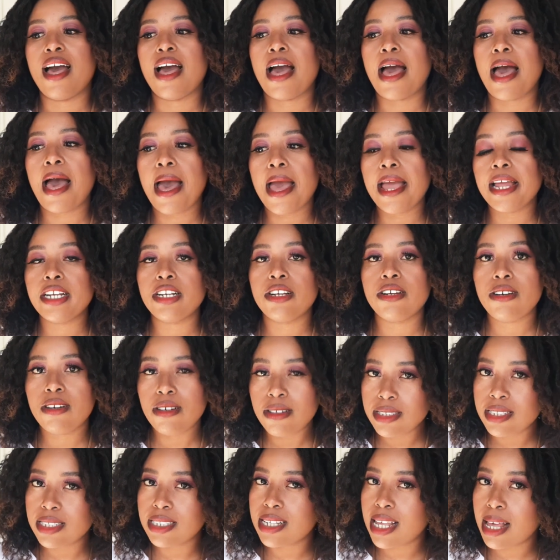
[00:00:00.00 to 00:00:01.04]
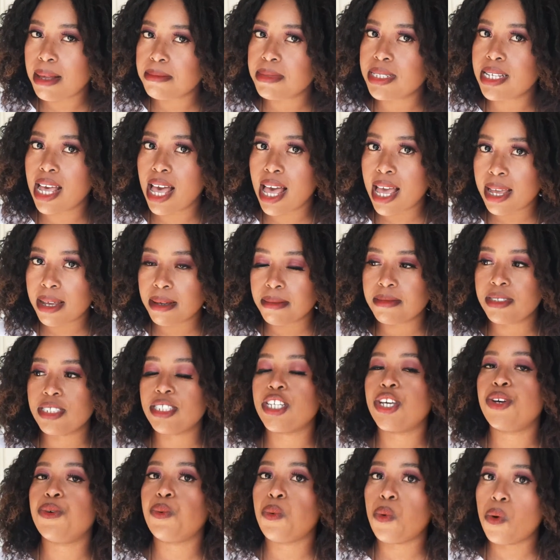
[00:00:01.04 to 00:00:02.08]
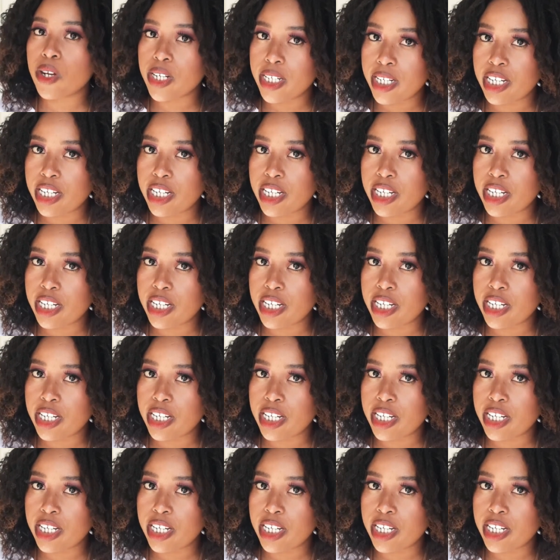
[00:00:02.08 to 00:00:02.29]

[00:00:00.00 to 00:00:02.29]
I know sometimes they won't